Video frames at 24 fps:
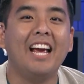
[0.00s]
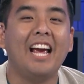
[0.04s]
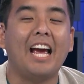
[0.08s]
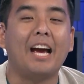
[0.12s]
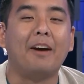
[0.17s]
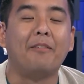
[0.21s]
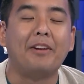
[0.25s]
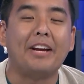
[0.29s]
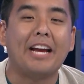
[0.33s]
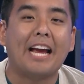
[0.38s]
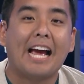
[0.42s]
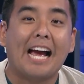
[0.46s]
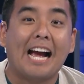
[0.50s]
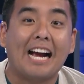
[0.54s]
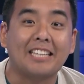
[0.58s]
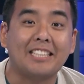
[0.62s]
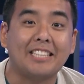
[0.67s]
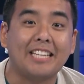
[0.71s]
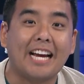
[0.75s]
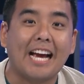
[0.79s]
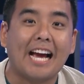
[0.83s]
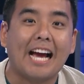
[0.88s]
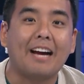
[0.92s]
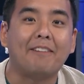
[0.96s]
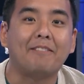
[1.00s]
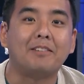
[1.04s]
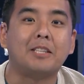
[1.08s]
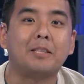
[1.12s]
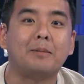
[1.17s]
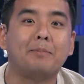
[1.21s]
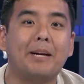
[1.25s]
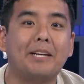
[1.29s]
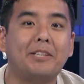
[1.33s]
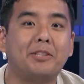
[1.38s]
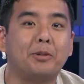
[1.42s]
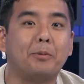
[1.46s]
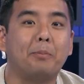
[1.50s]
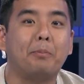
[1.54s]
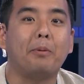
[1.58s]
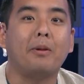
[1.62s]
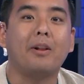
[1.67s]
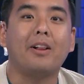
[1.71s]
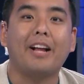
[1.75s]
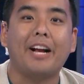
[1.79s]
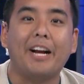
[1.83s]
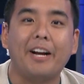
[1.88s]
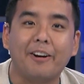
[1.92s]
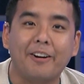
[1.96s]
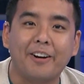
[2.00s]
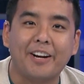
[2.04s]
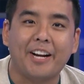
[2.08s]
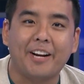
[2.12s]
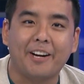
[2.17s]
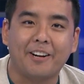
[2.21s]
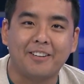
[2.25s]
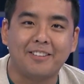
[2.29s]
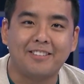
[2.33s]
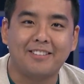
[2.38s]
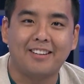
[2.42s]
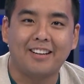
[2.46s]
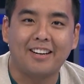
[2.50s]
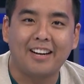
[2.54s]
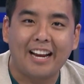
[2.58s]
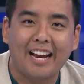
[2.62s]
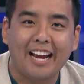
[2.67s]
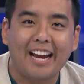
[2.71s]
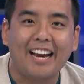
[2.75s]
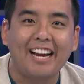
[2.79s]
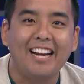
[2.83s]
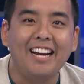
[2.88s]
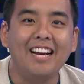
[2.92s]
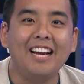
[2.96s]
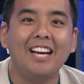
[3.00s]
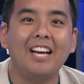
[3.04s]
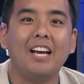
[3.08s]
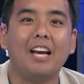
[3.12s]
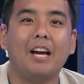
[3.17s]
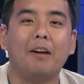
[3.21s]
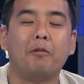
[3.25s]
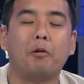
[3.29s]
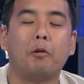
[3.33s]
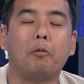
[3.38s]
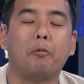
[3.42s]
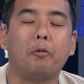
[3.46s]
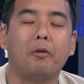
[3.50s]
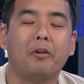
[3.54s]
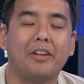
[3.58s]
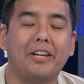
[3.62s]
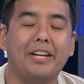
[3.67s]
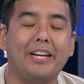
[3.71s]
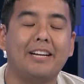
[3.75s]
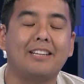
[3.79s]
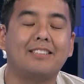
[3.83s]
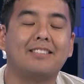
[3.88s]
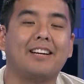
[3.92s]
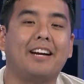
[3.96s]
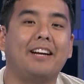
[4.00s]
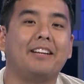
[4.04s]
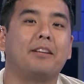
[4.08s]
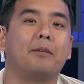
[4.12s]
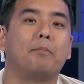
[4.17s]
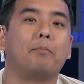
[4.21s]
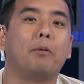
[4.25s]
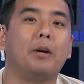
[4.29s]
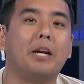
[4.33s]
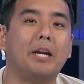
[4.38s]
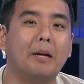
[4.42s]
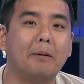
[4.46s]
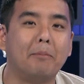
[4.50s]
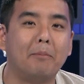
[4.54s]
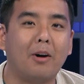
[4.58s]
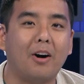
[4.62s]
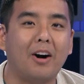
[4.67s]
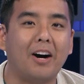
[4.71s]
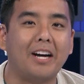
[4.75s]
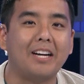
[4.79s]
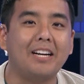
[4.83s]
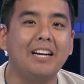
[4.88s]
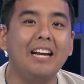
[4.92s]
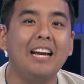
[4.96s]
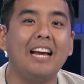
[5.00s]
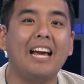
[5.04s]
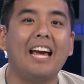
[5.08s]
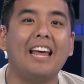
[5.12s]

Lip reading: And we actually have a special player here today, and we're really excited to bring him on.